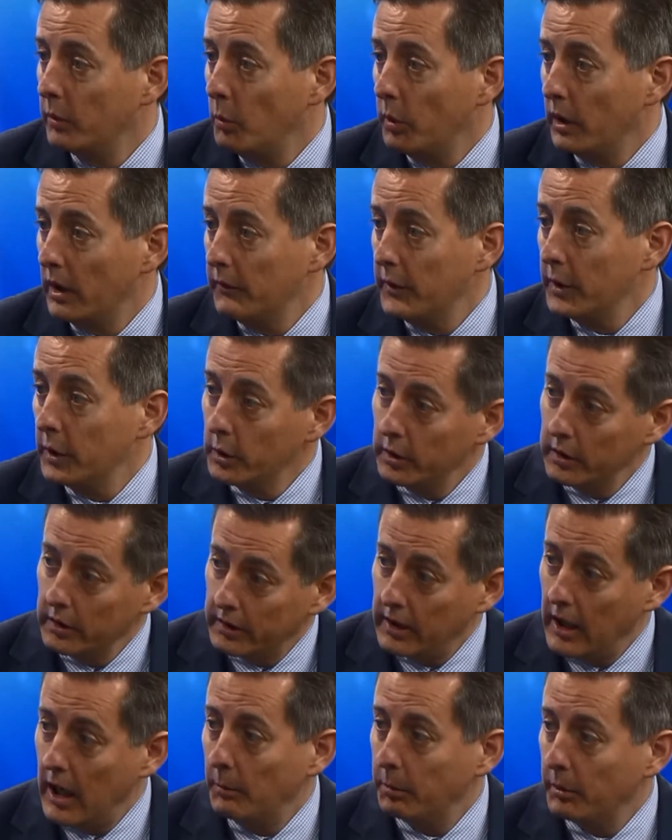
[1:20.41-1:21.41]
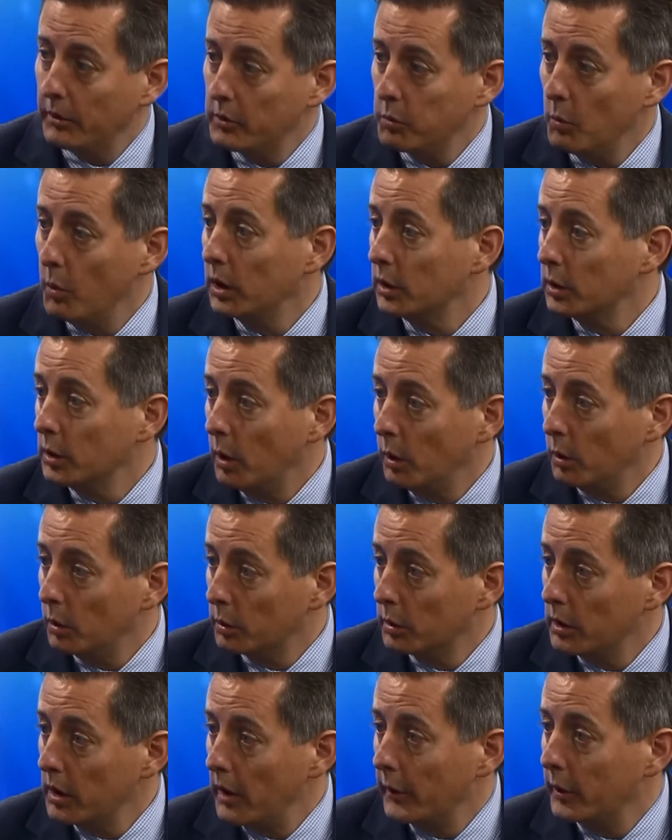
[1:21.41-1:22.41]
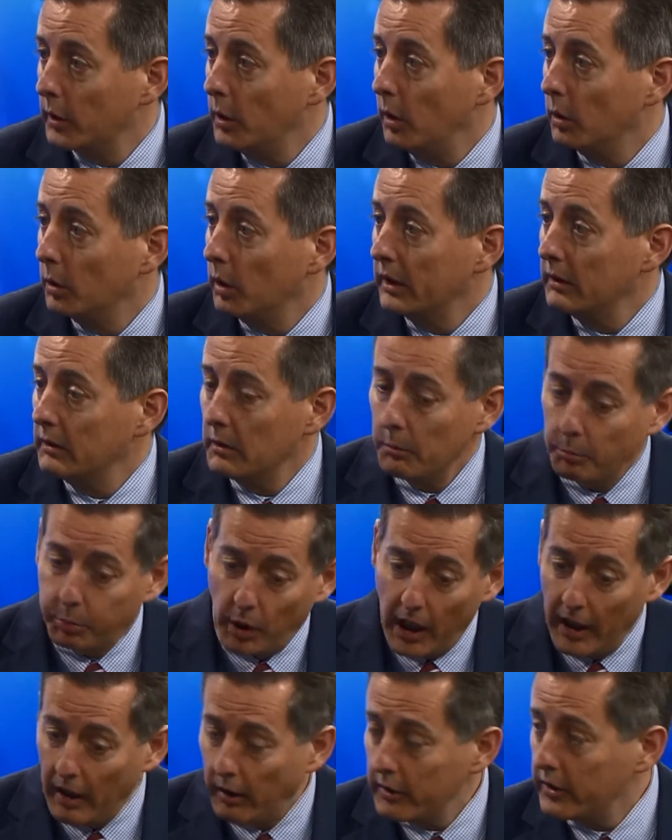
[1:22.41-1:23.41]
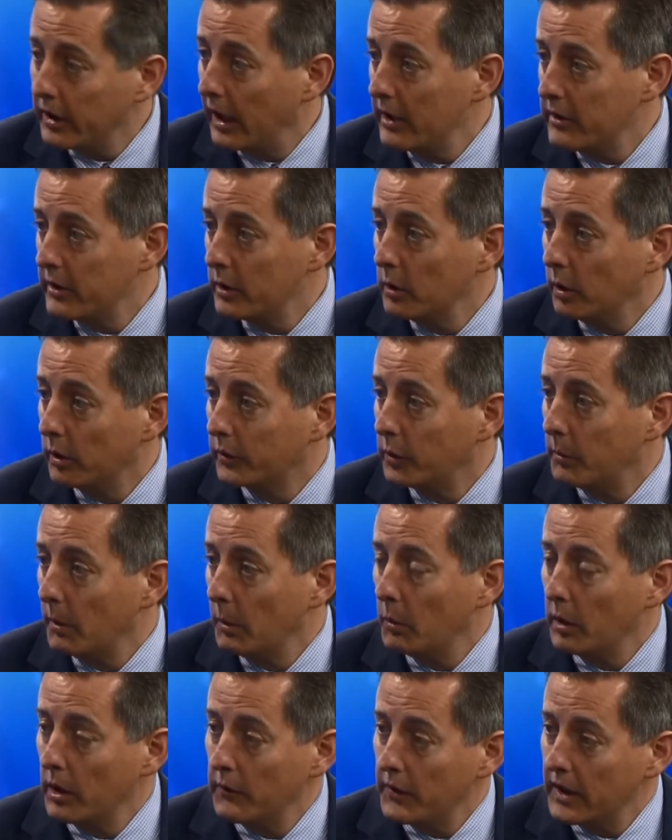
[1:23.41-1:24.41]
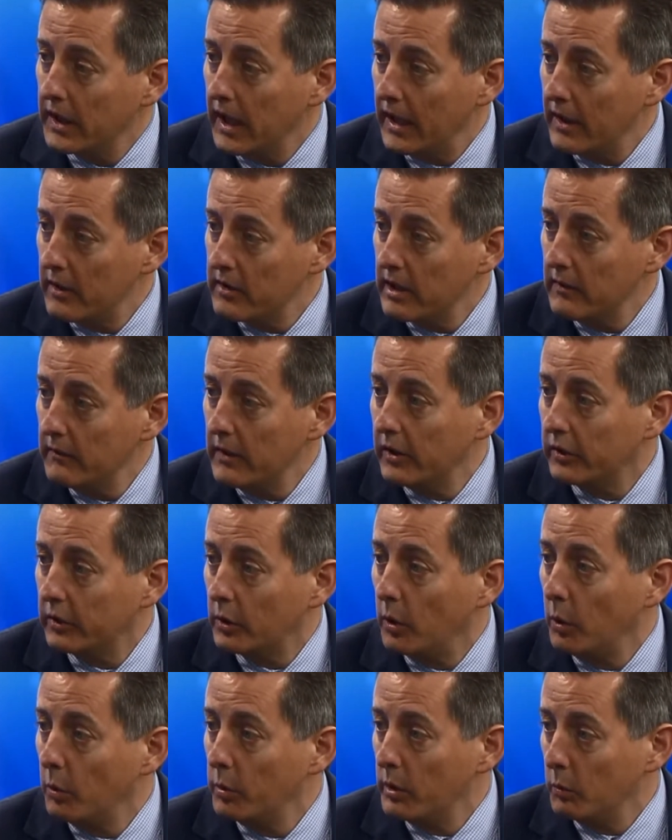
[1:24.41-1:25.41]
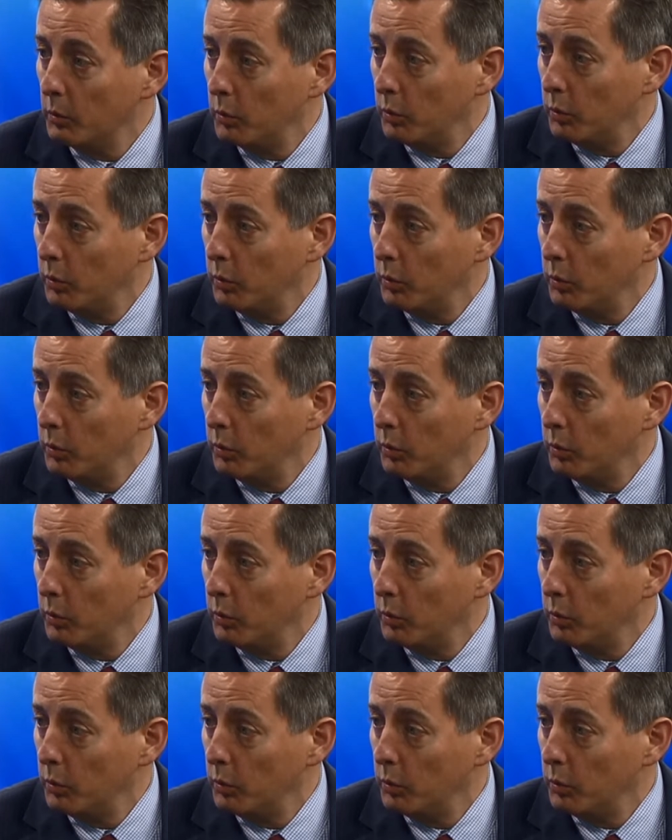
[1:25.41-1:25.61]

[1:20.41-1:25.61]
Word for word: what if you couldn't accomplish one goal or another goal, and prioritize your goals for me. What if you can't achieve this goal?